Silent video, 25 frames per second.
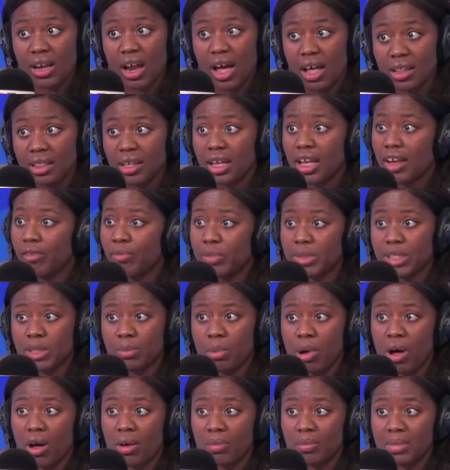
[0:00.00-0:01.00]
other government
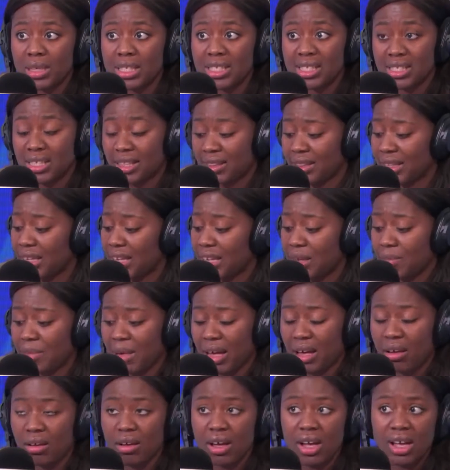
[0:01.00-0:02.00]
departments to think
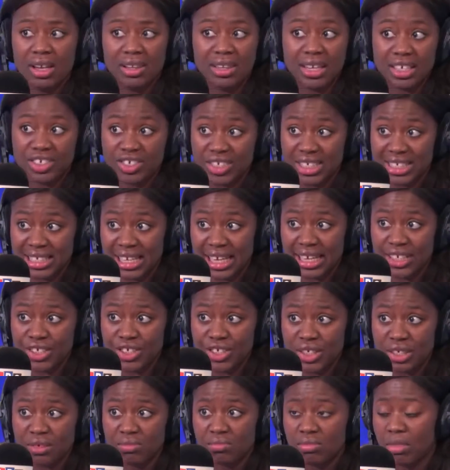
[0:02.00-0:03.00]
about
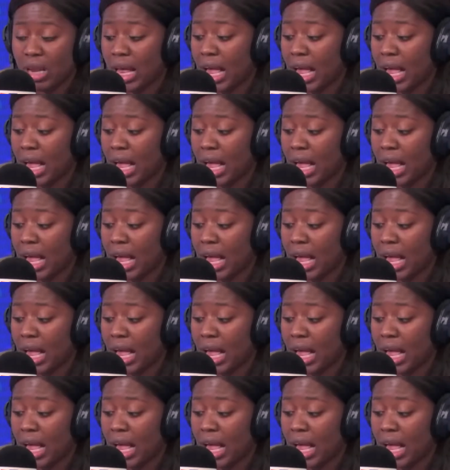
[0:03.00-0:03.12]
legislation,